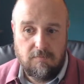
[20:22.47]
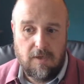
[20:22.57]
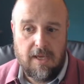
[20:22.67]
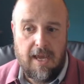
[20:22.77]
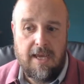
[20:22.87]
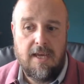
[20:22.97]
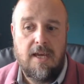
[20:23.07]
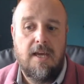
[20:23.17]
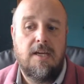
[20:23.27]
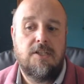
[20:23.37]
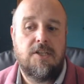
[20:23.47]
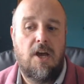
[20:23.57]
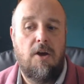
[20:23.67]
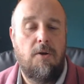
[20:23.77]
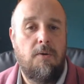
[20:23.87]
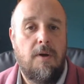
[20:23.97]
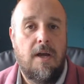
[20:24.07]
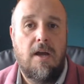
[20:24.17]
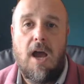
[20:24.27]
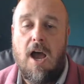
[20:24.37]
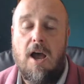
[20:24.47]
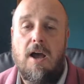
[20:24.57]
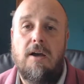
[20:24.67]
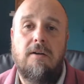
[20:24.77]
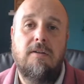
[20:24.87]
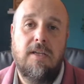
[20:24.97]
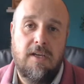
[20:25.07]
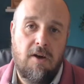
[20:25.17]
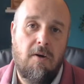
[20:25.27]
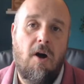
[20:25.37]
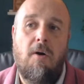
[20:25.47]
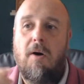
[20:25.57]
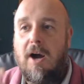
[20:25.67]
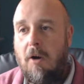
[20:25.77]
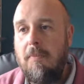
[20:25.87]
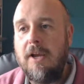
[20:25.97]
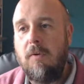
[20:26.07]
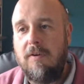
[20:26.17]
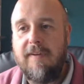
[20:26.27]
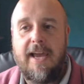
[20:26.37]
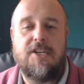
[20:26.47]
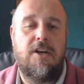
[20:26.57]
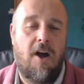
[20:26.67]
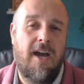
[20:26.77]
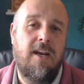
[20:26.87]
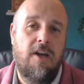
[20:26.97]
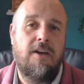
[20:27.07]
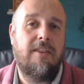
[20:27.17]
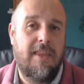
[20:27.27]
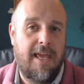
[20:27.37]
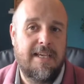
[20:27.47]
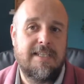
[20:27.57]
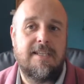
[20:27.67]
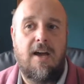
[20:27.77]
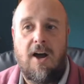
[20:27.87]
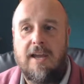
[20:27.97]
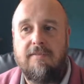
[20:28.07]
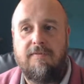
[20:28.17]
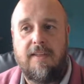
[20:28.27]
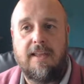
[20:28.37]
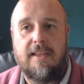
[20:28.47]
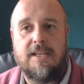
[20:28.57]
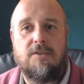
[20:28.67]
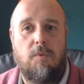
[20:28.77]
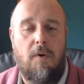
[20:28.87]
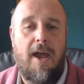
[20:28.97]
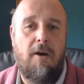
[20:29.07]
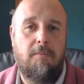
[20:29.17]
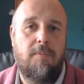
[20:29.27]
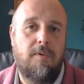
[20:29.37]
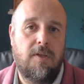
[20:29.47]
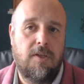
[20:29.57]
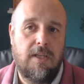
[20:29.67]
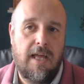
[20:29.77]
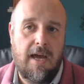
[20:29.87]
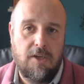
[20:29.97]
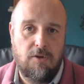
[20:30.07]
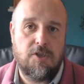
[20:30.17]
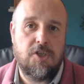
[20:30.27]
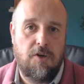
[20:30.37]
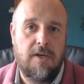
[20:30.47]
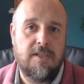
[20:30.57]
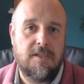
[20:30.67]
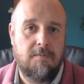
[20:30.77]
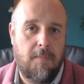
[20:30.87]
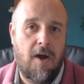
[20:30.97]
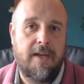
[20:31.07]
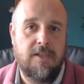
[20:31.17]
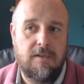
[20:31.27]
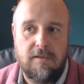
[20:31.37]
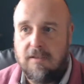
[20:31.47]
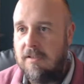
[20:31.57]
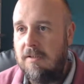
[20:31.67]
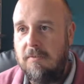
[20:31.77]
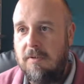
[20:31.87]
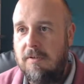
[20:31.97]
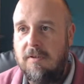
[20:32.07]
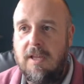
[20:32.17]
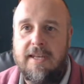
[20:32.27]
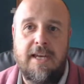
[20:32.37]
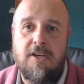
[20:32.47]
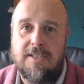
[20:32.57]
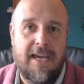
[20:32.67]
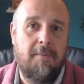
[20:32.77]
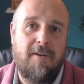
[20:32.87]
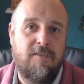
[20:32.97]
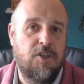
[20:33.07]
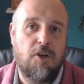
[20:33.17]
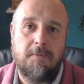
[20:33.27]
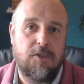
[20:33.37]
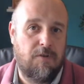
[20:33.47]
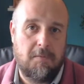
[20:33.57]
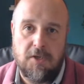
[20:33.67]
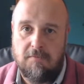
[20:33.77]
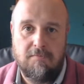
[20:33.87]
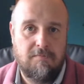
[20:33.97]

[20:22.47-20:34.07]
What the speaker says: Okay. So, on my qualification, I learned this. I think this will help your students and then you take a bit from the job description